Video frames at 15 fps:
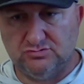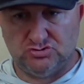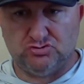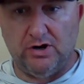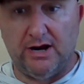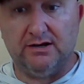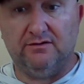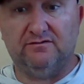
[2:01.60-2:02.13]

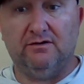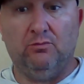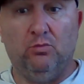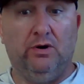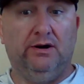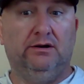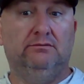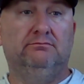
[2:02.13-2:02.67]
stranded
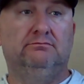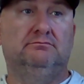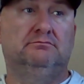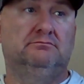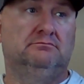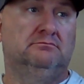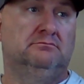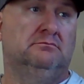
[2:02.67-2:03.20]
somewhere,
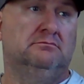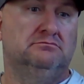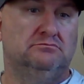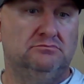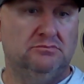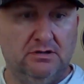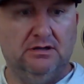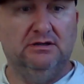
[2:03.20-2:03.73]

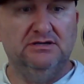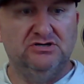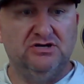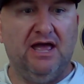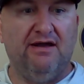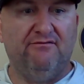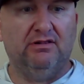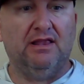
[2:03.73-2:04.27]
at least
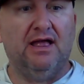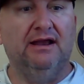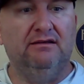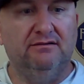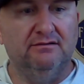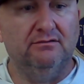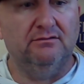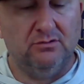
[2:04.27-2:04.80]
you have a light
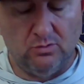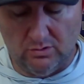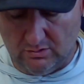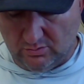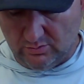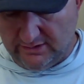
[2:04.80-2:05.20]
to work